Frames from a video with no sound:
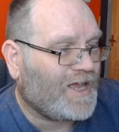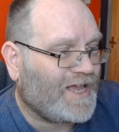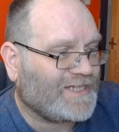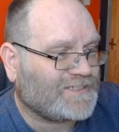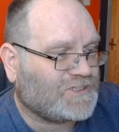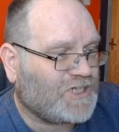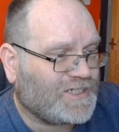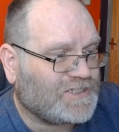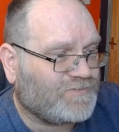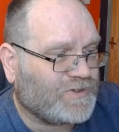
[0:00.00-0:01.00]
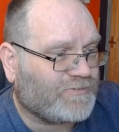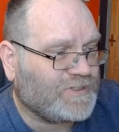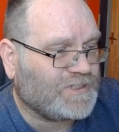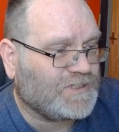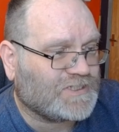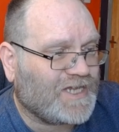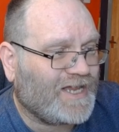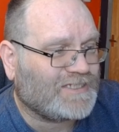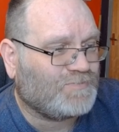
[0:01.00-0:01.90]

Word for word: has chances of increasing your stat,